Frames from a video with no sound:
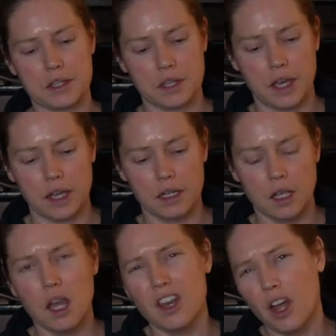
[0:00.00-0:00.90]
side.
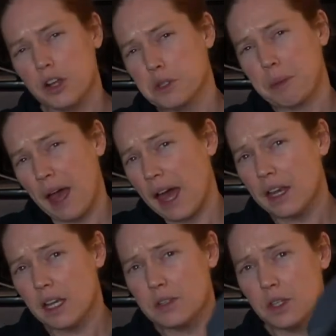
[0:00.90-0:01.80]
Not as
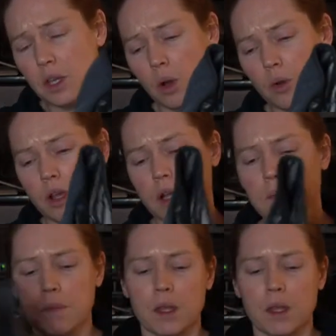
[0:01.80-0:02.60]
padded as the Ona,